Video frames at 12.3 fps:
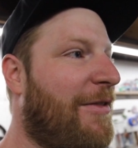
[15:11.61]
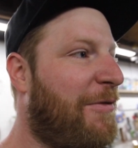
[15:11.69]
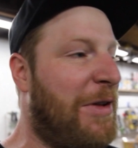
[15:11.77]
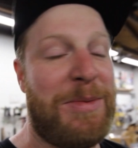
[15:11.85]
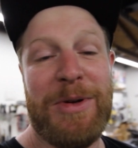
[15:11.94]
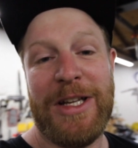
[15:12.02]

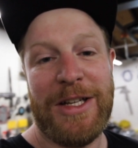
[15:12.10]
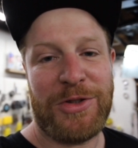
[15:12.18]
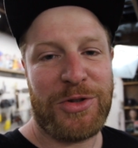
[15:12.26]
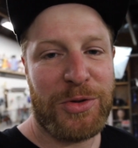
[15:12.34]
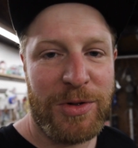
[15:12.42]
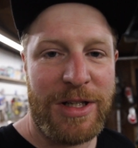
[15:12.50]
If anybody at
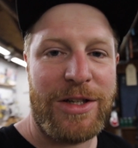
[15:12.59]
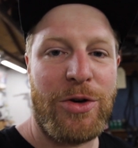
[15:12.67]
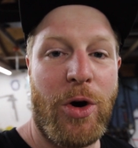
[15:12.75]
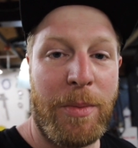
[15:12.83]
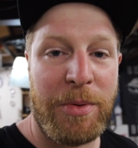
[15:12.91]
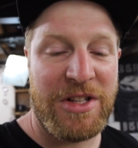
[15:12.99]
Truly
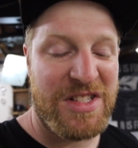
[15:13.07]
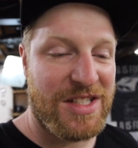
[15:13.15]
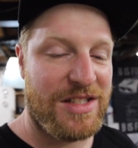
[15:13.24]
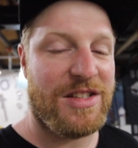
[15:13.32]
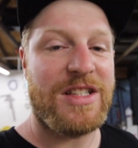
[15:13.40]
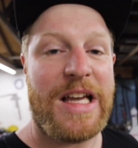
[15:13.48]
Corporate
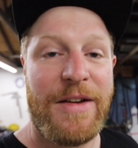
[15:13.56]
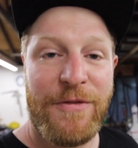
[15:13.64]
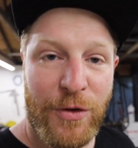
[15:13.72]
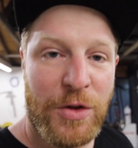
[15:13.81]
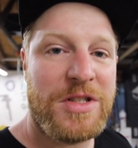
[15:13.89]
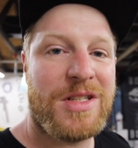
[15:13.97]
sees this, I
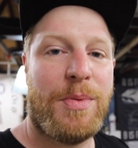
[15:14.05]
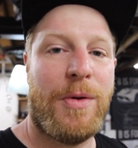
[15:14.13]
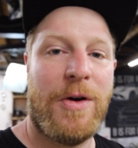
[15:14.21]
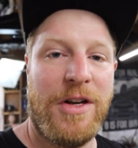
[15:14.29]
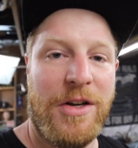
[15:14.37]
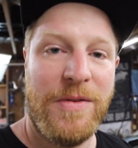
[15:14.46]
fully
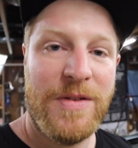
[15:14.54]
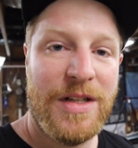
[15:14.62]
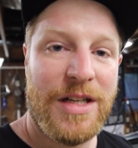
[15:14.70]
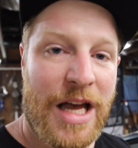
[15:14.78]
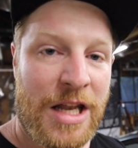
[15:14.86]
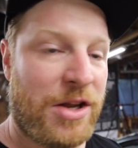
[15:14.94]
support you.
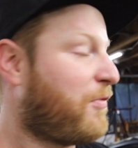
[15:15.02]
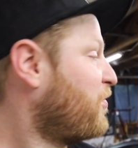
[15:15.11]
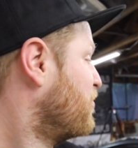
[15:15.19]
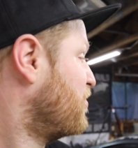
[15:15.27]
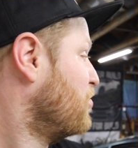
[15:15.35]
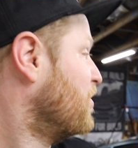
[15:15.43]
And if
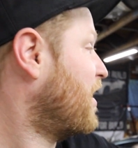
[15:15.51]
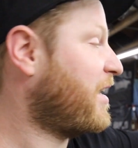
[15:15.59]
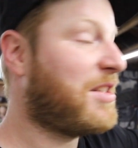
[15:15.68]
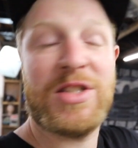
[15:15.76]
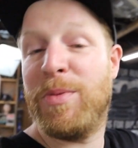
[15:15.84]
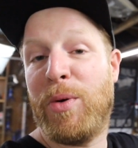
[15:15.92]
you would
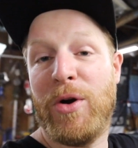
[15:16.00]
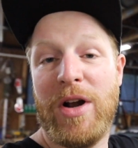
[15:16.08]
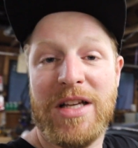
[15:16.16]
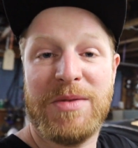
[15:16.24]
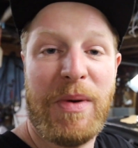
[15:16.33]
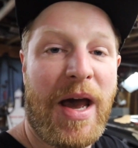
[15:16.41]
like to support
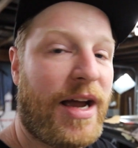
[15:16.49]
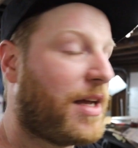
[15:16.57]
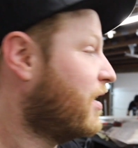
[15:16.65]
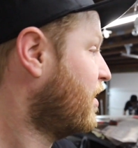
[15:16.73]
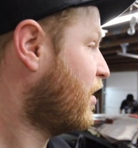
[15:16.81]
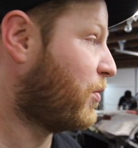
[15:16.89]
us back,
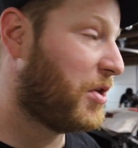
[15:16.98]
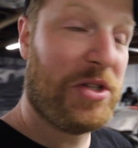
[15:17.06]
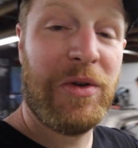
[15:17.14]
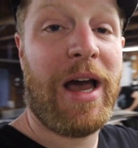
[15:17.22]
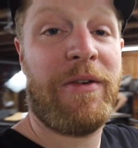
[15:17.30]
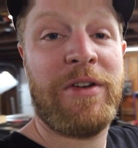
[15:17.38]
we
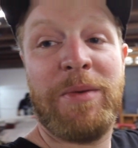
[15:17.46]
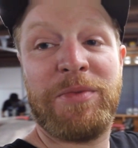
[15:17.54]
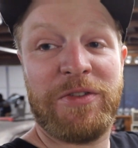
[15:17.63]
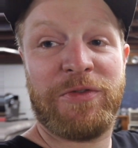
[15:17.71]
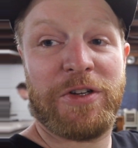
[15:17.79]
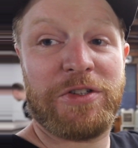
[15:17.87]
do have an
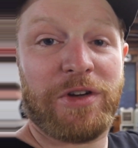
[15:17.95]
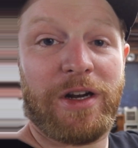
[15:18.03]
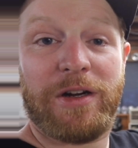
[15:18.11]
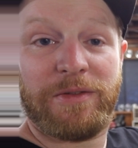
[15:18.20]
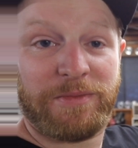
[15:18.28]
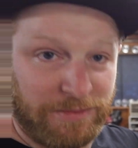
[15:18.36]
empty
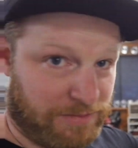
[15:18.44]
refrigerator.